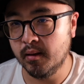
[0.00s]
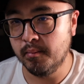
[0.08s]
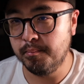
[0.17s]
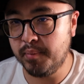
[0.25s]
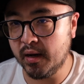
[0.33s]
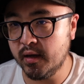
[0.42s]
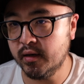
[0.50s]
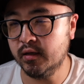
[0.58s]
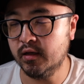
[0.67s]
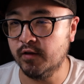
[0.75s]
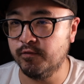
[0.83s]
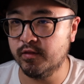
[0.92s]
But
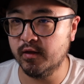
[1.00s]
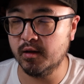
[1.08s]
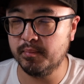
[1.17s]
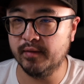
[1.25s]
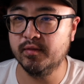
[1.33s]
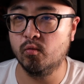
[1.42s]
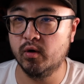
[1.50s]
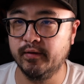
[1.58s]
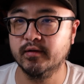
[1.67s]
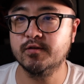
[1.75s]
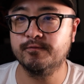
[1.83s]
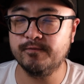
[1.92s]
if you think about the
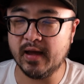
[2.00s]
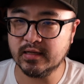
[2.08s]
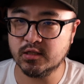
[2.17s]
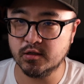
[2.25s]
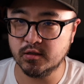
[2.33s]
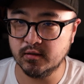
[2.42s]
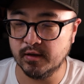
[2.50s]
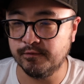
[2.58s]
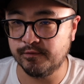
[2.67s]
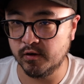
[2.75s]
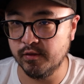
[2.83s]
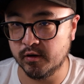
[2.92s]
words faster and
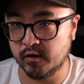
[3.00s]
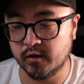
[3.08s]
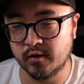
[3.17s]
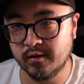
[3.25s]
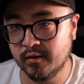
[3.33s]
further,